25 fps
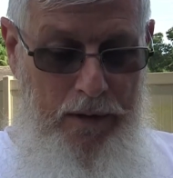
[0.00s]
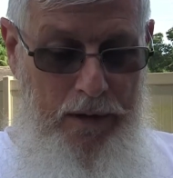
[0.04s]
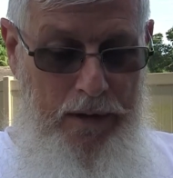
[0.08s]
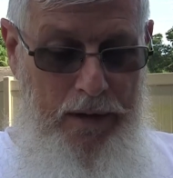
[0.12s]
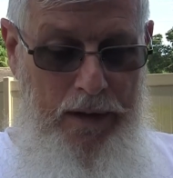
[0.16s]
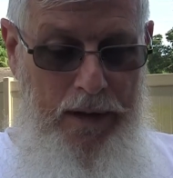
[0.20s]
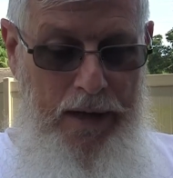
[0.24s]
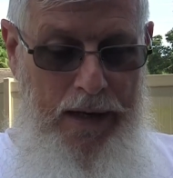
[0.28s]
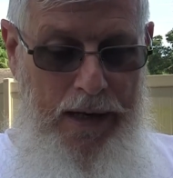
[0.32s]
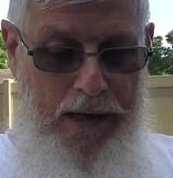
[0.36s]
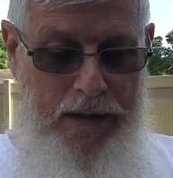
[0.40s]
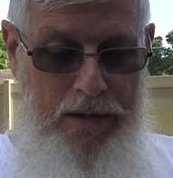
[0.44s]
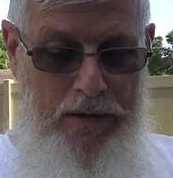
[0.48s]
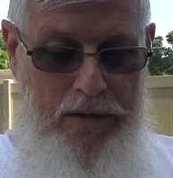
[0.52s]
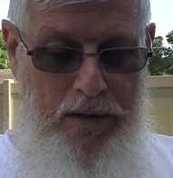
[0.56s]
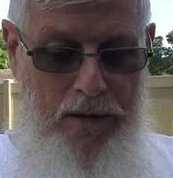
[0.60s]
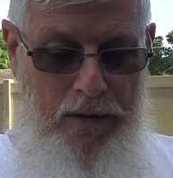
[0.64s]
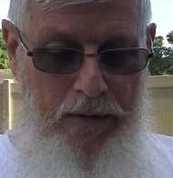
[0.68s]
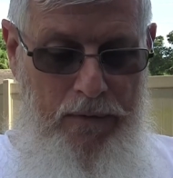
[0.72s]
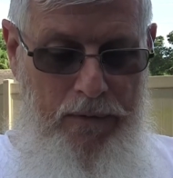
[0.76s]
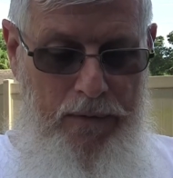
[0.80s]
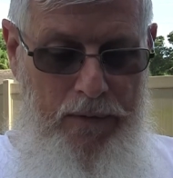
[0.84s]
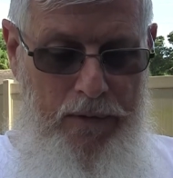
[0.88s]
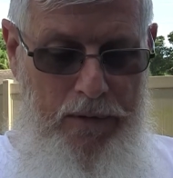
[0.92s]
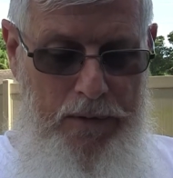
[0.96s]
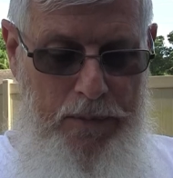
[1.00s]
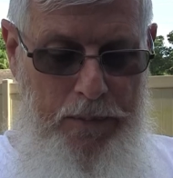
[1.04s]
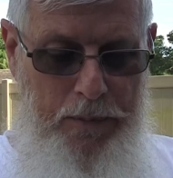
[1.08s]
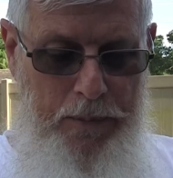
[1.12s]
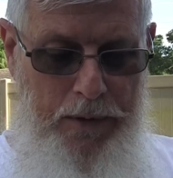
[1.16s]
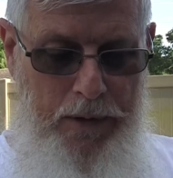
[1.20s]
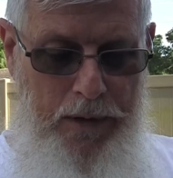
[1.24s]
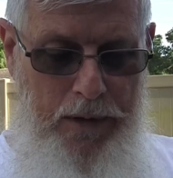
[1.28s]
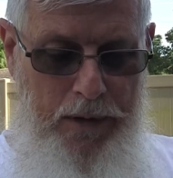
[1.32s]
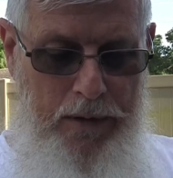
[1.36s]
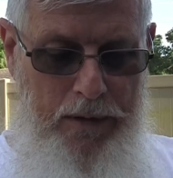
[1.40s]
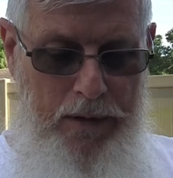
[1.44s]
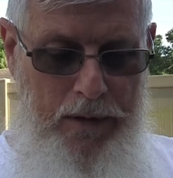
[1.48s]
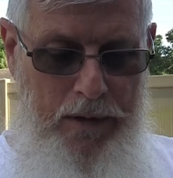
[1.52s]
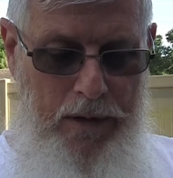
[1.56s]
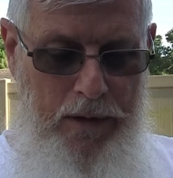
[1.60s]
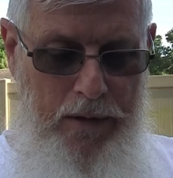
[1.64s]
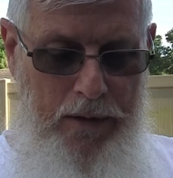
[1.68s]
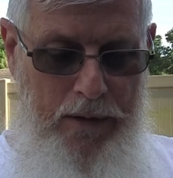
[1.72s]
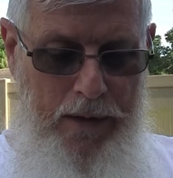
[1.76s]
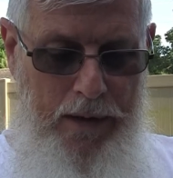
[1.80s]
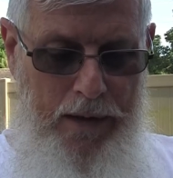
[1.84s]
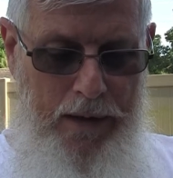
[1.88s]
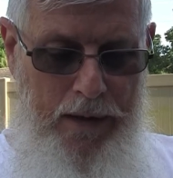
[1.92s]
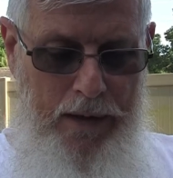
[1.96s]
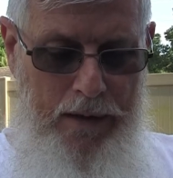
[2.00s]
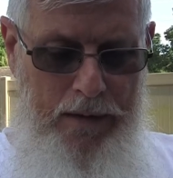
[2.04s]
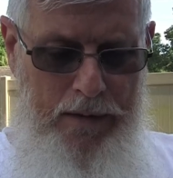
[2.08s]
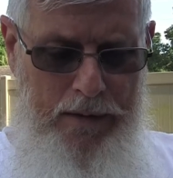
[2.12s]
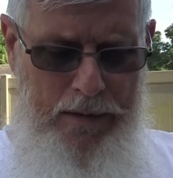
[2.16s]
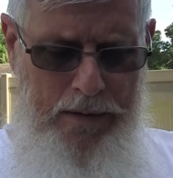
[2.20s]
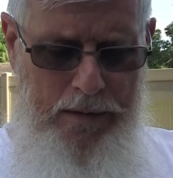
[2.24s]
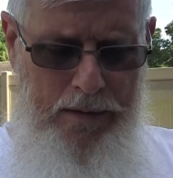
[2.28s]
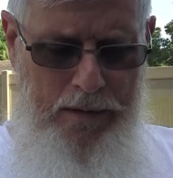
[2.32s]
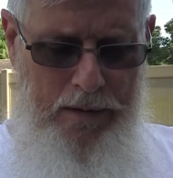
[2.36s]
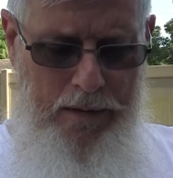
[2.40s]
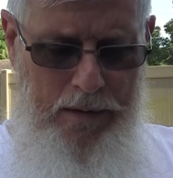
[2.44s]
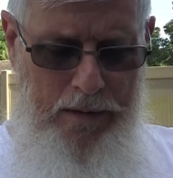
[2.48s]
It actually feels pretty good, you guys.